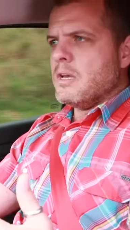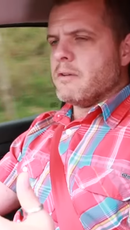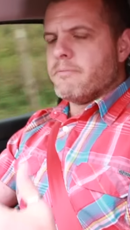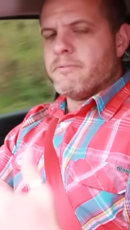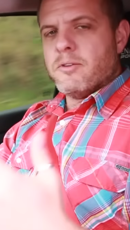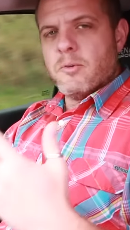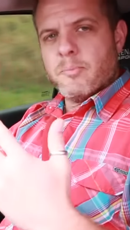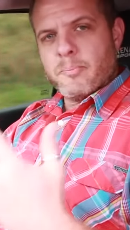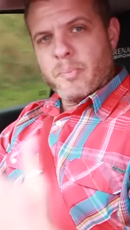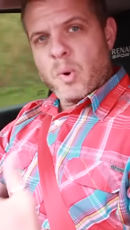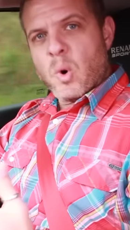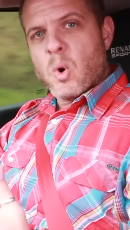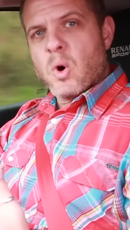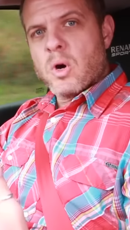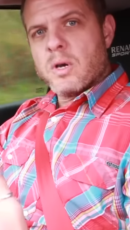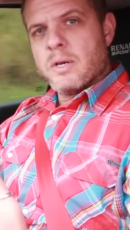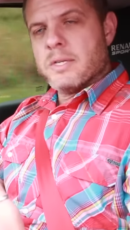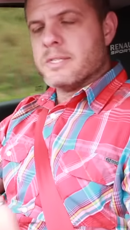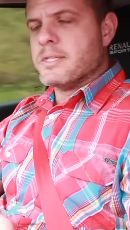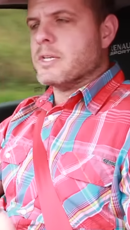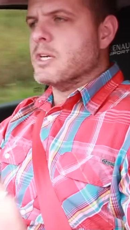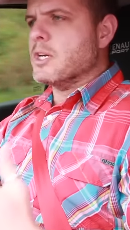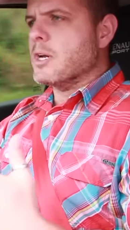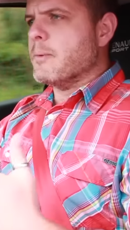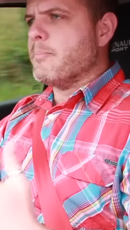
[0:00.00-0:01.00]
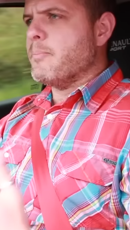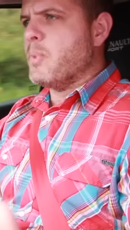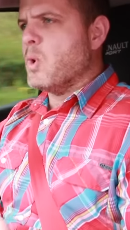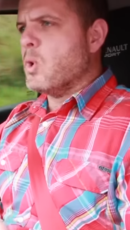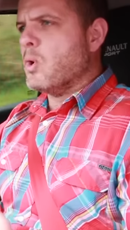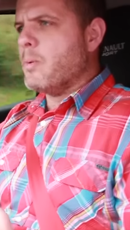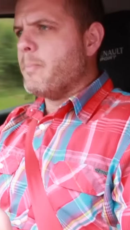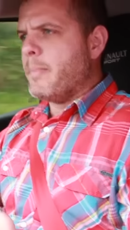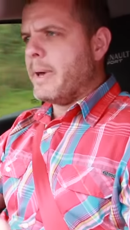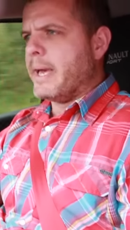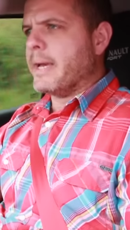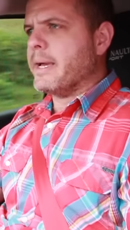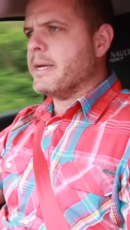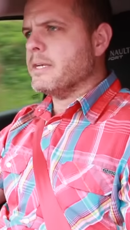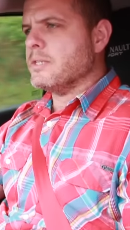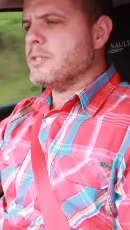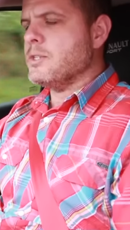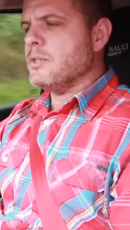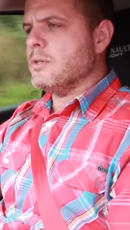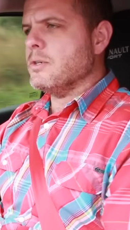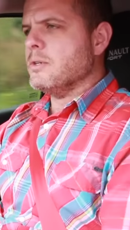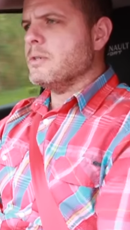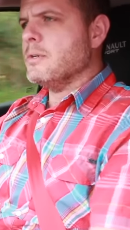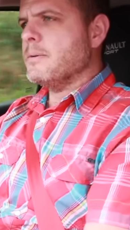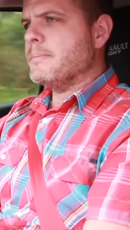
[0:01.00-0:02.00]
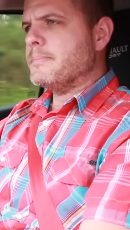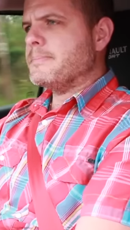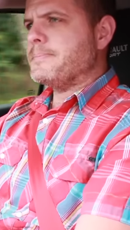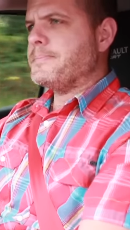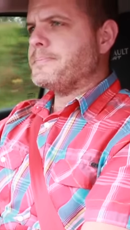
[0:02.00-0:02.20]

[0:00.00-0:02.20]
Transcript: If you balk, it's going to balk back at you.